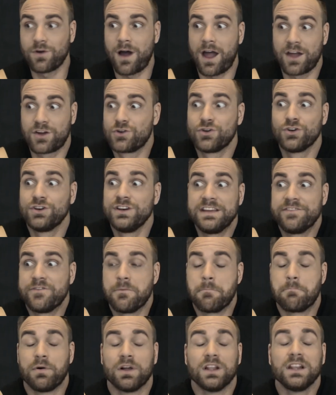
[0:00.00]
I couldn't
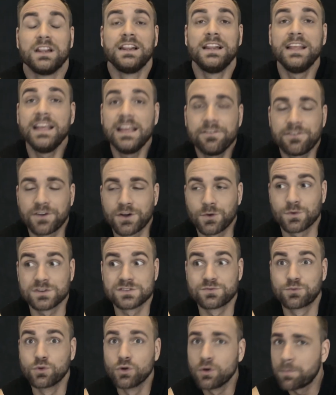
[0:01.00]
even believe it,
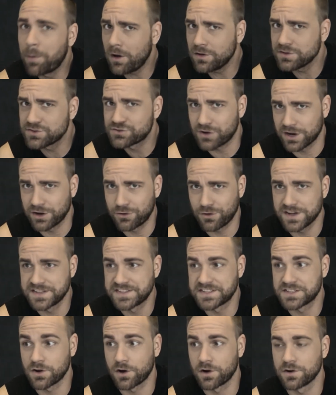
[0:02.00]
was RuPaul Drag Race
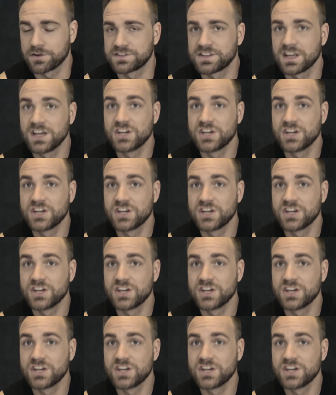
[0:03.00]
stars